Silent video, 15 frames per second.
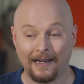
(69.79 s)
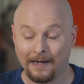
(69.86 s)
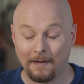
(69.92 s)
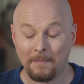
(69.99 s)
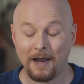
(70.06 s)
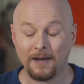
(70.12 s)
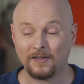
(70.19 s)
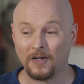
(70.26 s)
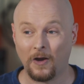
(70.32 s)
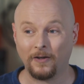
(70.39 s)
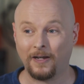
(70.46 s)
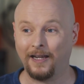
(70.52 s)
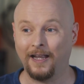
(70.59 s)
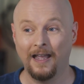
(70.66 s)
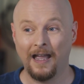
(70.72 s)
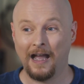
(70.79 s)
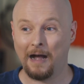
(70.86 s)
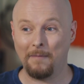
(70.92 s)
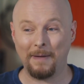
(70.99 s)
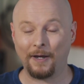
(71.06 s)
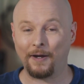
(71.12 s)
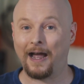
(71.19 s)
And I'm not talking
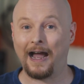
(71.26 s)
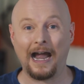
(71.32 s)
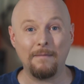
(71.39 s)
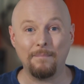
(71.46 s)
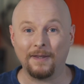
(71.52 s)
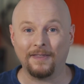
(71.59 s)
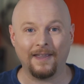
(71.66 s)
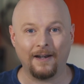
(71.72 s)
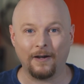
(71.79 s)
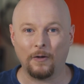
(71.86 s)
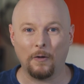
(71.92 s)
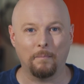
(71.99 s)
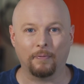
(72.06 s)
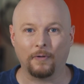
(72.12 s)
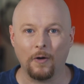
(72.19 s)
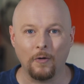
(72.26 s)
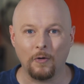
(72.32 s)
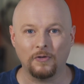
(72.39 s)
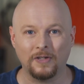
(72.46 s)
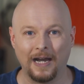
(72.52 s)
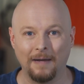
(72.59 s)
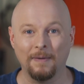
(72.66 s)
about a hypothetical
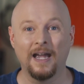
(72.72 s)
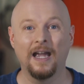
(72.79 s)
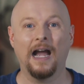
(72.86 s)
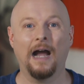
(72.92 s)
prototype.